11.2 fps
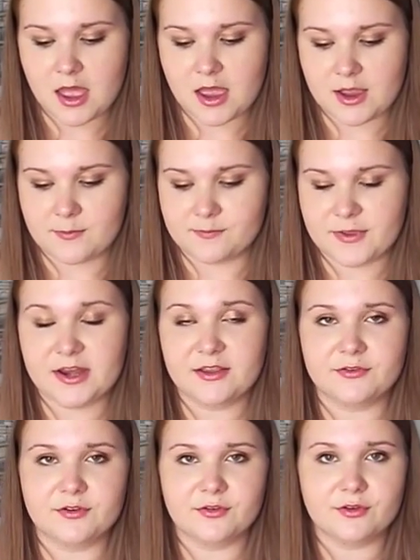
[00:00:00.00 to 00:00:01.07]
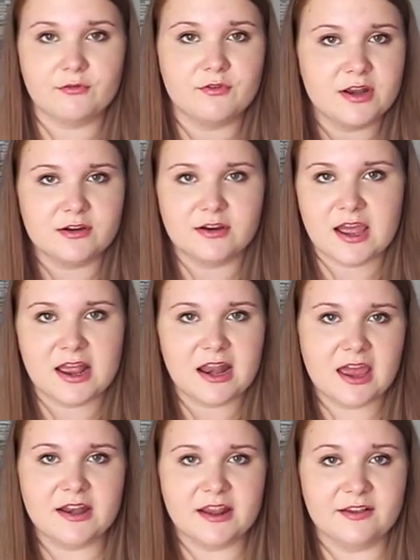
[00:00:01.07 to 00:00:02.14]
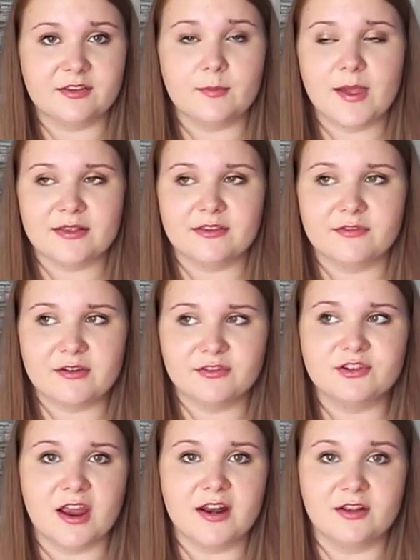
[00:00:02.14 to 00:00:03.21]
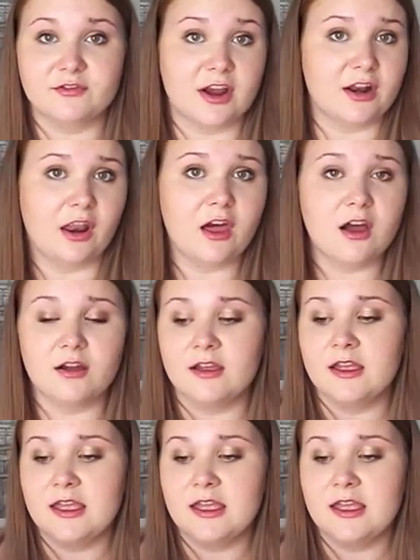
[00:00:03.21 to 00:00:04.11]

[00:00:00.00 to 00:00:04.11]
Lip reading: And it's just a really good eyeliner. It's the best I've ever tried, and I've tried a lot.